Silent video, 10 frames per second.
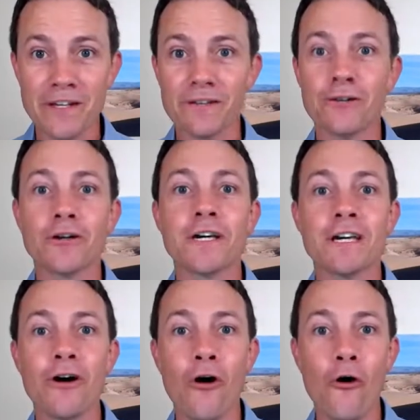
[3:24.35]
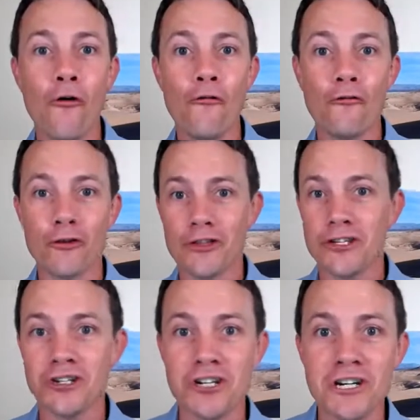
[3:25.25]
is looking for the
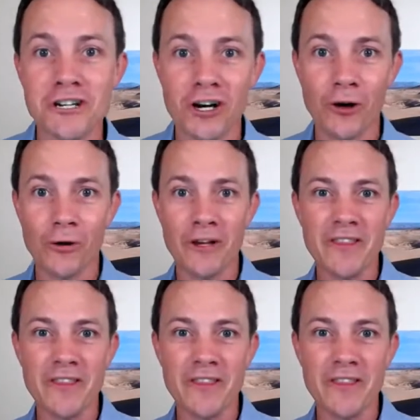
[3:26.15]
cheat code,